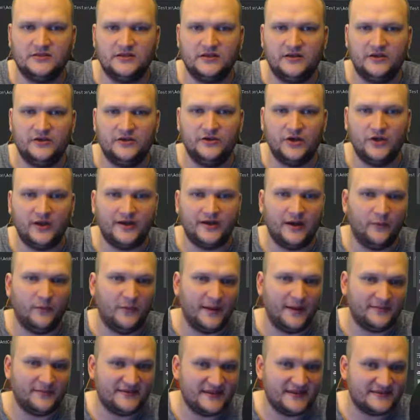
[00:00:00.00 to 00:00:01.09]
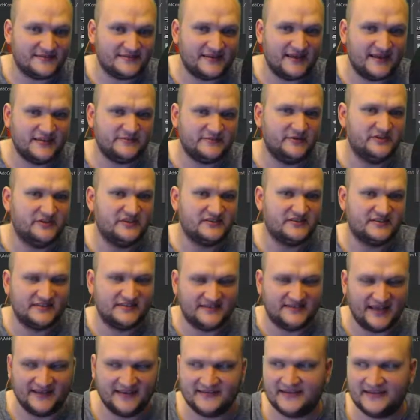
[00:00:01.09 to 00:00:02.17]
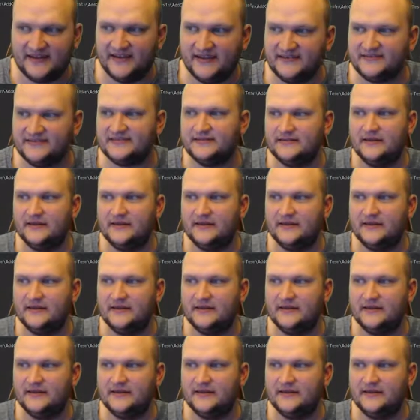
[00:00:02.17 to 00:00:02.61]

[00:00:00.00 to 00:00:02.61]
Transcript: Not a web test case, but just a test case,